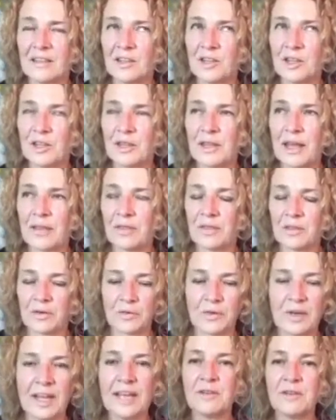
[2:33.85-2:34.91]
the
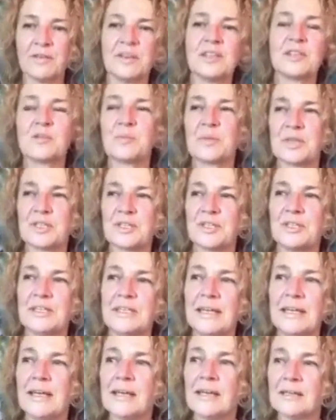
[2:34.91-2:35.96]
creative expression
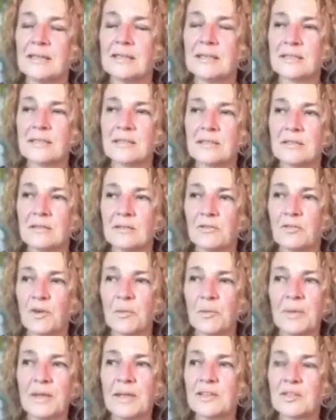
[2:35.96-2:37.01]
is, for
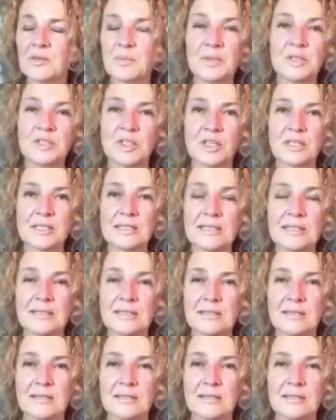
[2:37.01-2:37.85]
me, it's been just